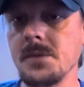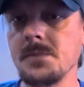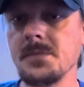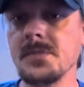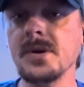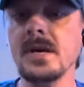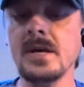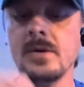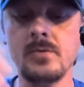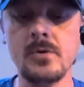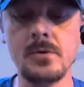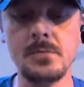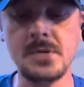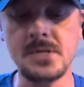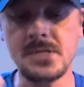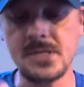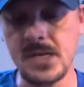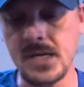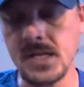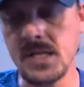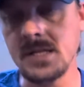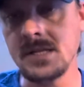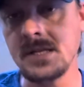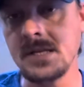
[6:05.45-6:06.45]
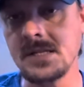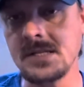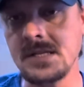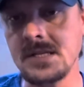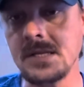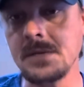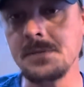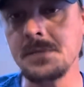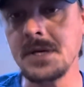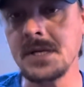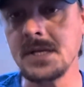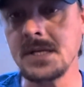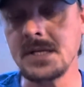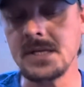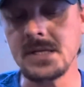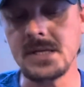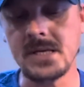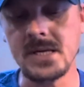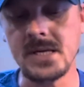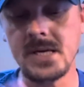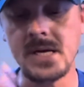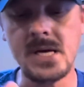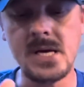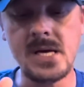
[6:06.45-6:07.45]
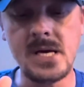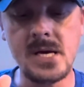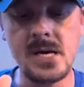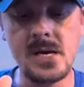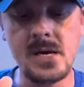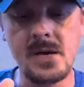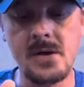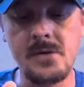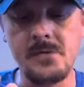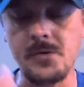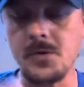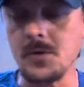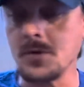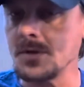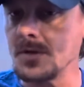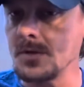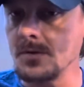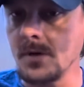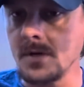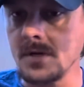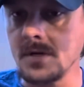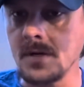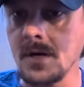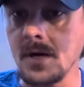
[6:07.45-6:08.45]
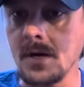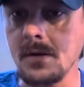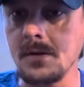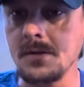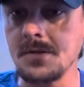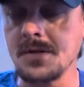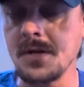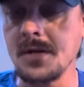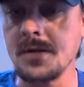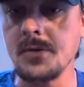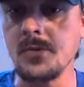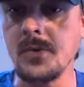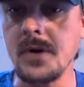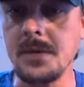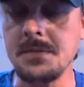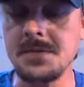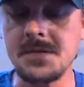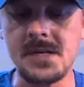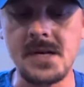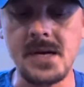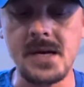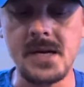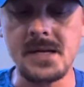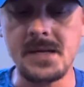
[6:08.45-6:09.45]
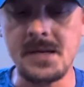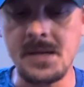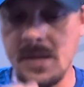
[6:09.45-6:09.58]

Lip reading: But he will be selling these independently for $200 on the website